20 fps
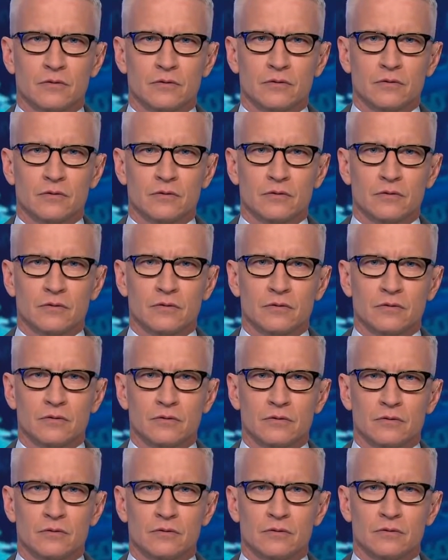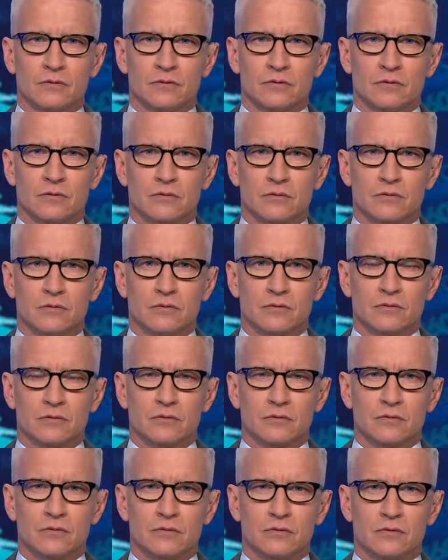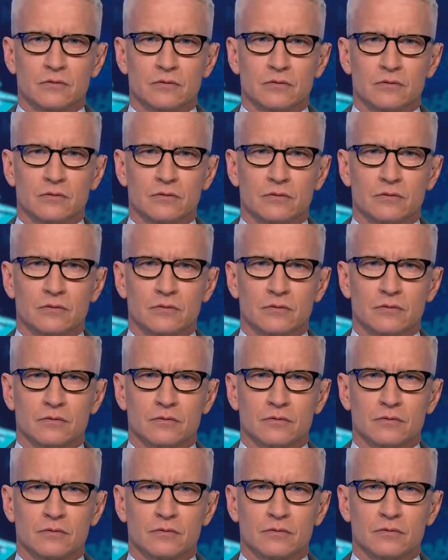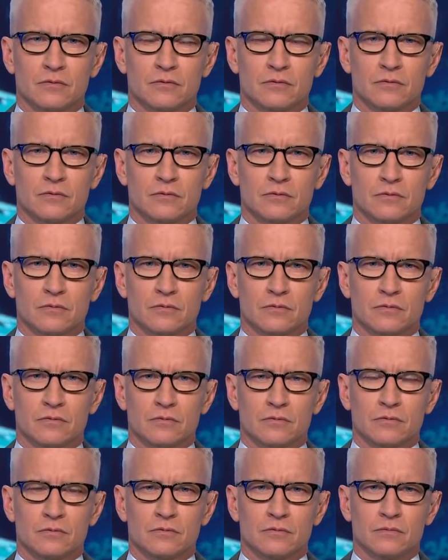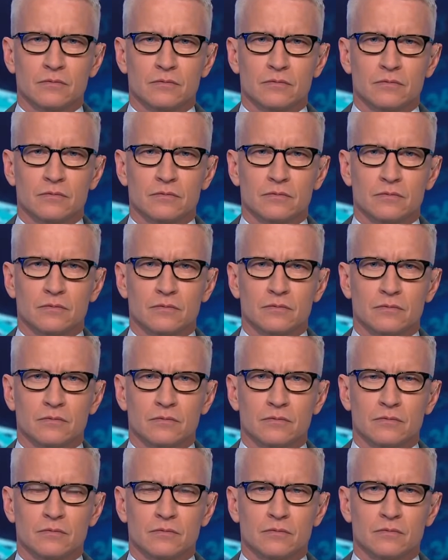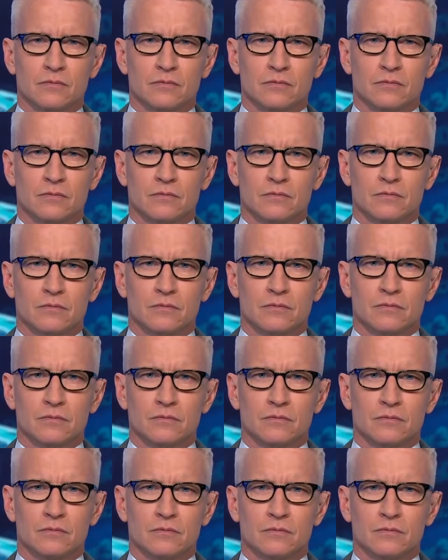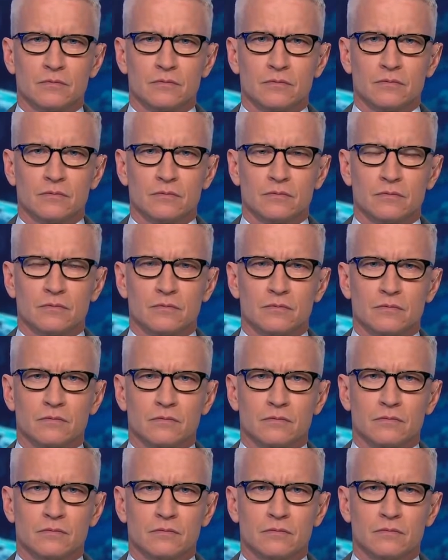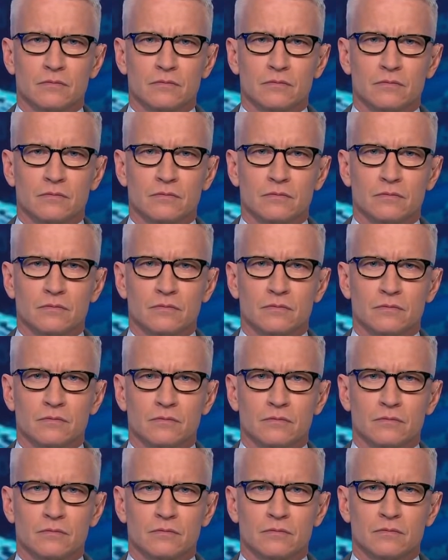[no speech]